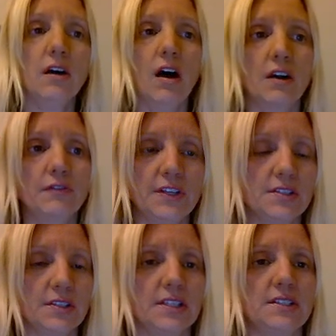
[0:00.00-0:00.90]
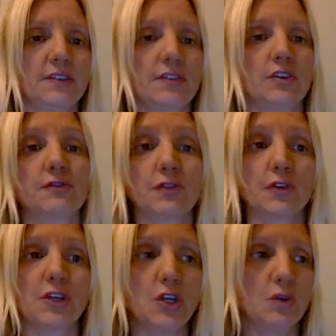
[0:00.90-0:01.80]
Obviously, it's difficult
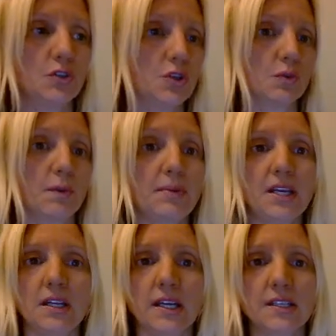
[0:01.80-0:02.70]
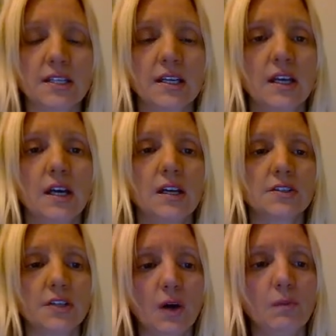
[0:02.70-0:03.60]
for you to repeat it.
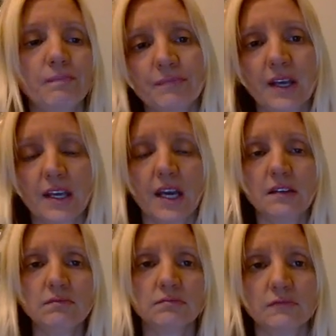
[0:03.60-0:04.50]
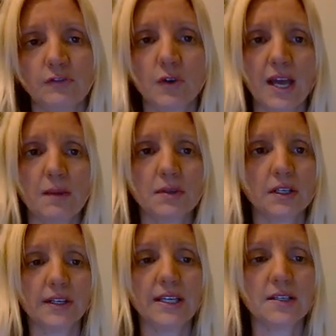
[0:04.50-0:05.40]
So again,
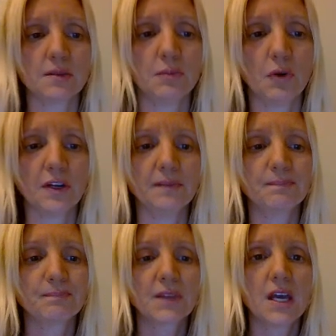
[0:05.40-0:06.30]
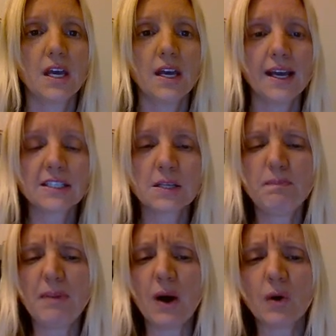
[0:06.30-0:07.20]
vocabulary is important. It's
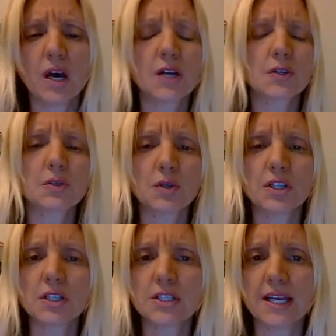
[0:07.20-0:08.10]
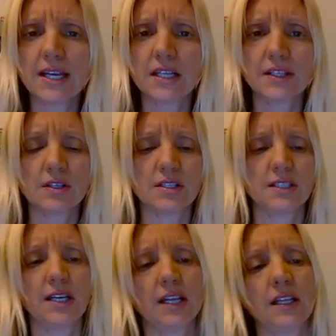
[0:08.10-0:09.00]
about 100 words and there is a
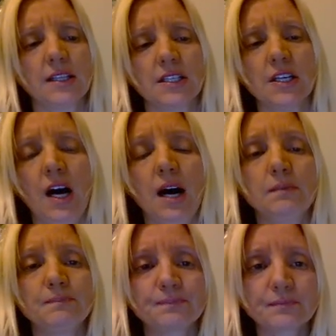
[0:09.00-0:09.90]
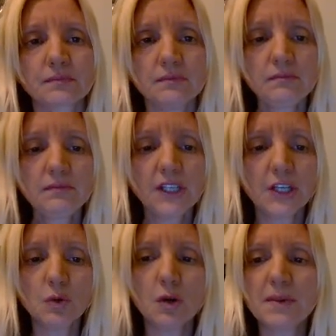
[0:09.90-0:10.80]
title at the top.
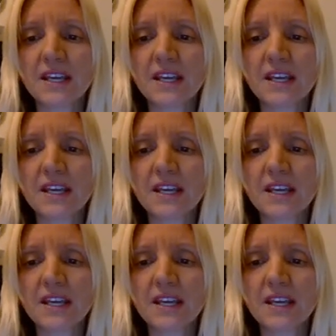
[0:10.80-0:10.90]
You will be